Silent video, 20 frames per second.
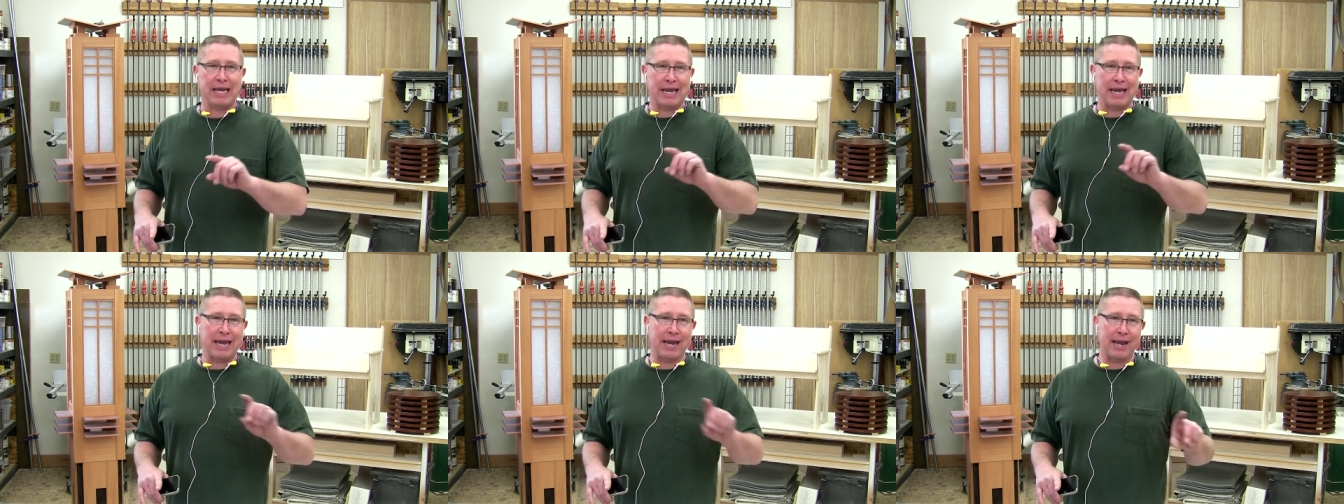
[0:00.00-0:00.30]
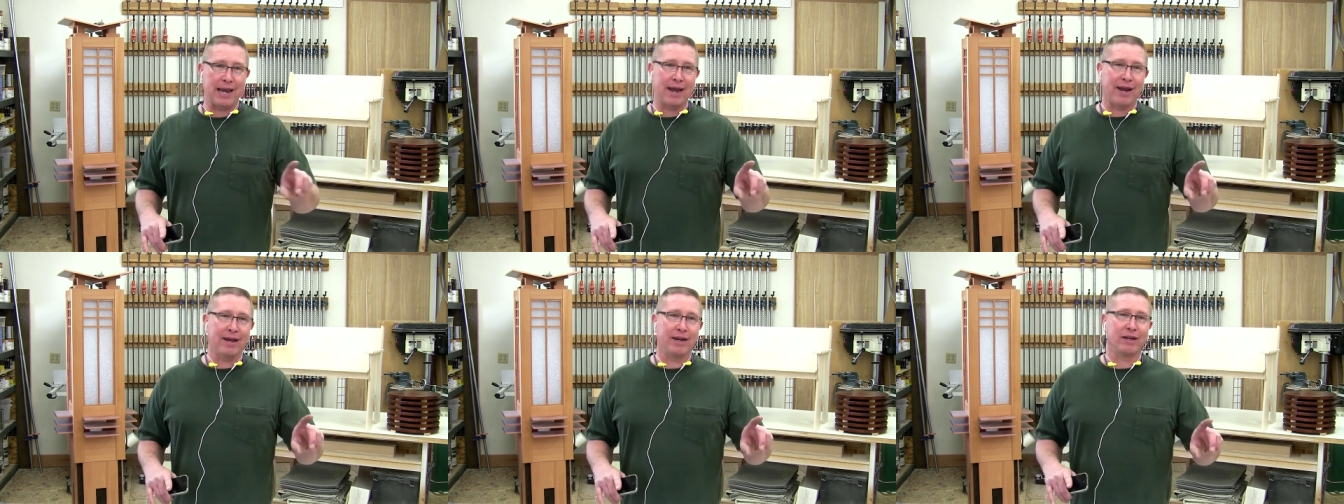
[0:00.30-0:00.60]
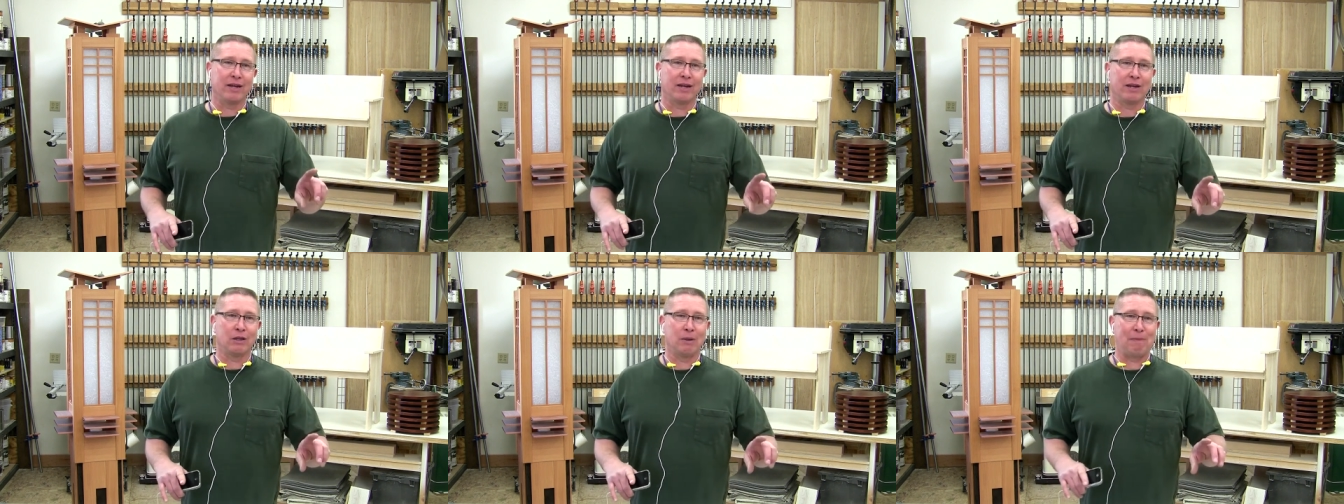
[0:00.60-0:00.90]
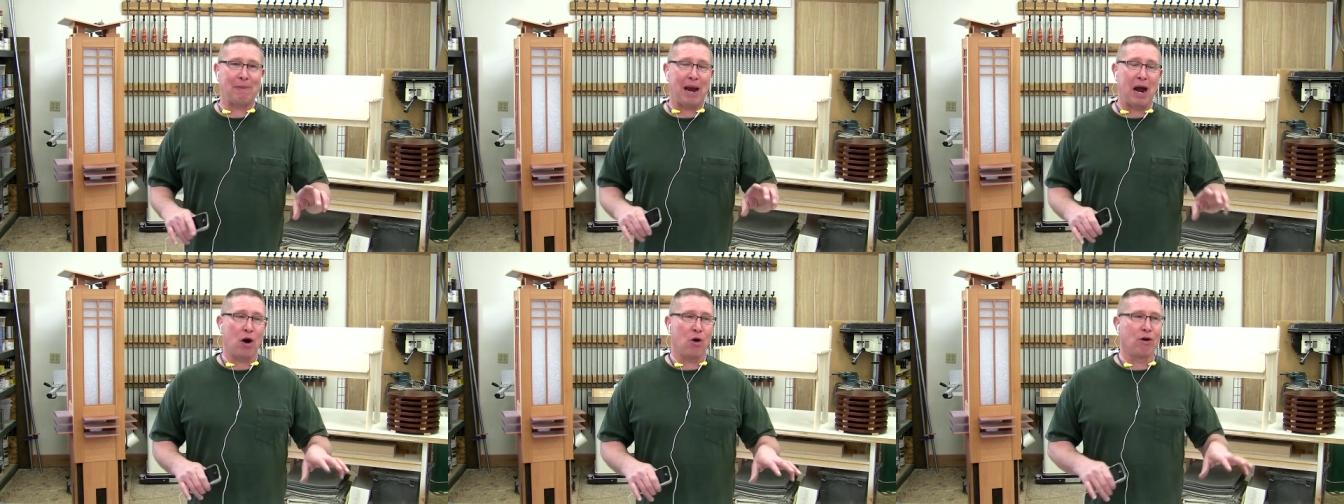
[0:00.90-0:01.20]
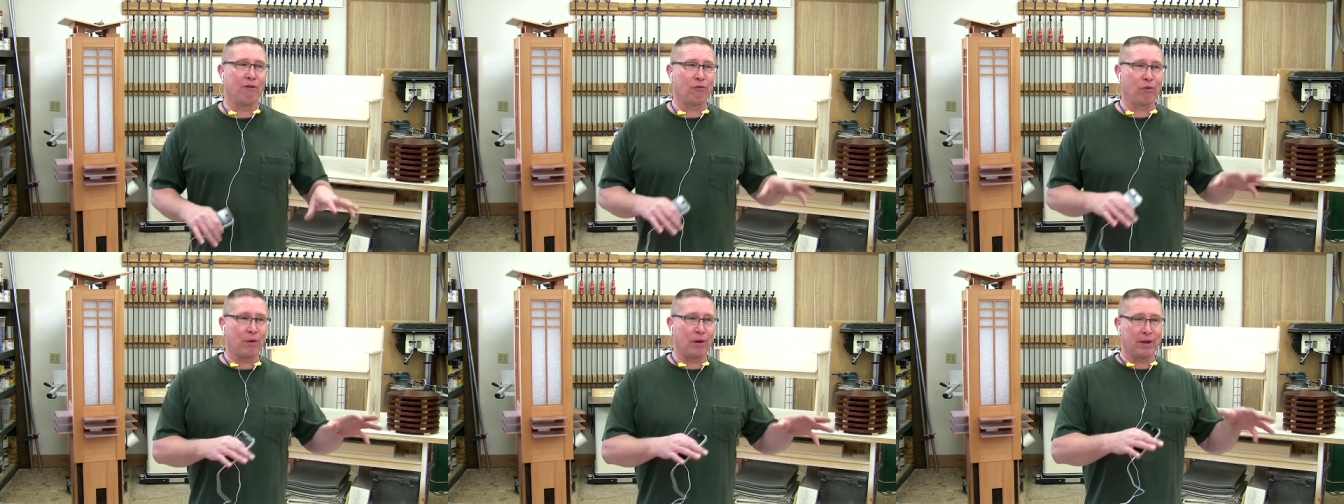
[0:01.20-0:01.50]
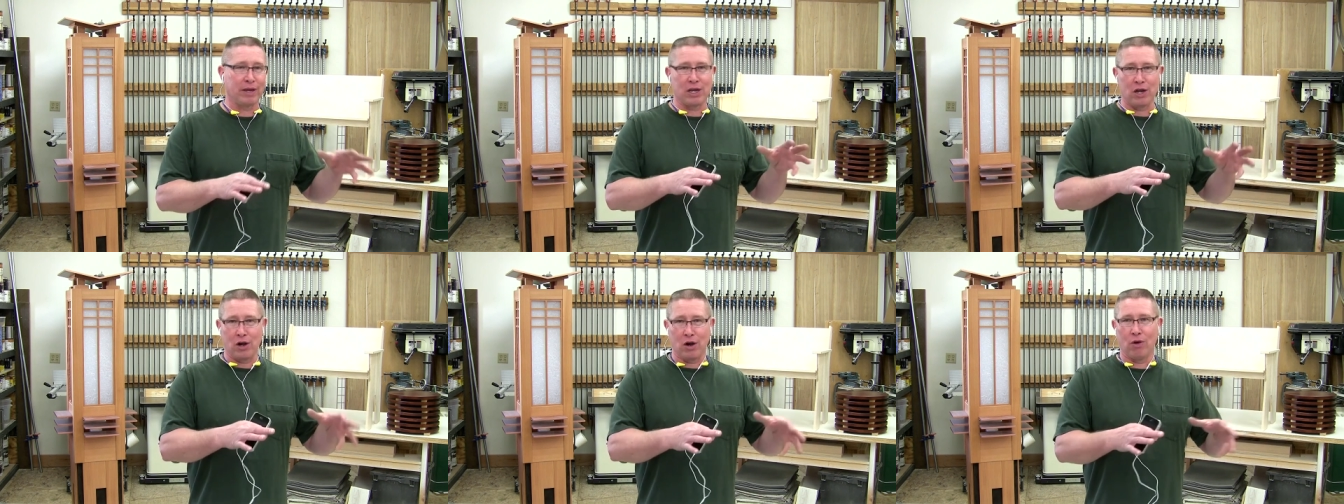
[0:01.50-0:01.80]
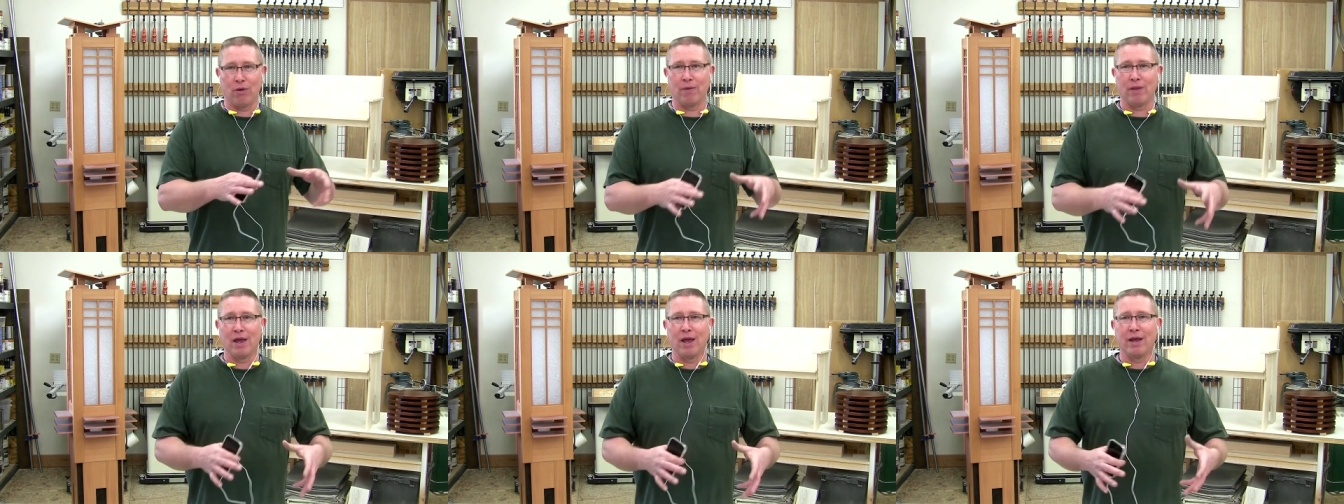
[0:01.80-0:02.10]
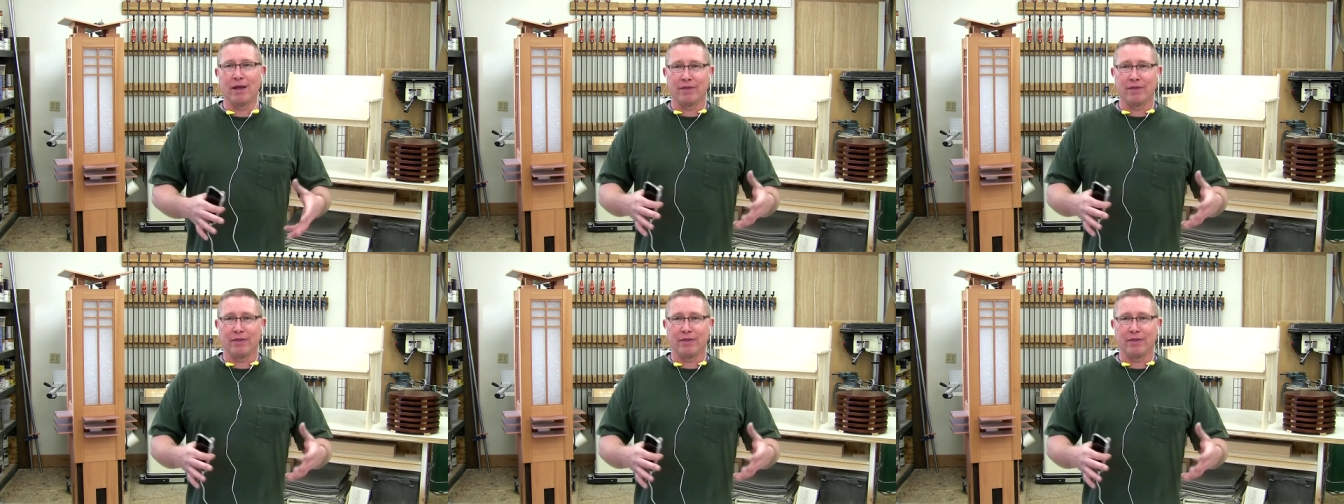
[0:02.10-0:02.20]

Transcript: in the power of what, you know,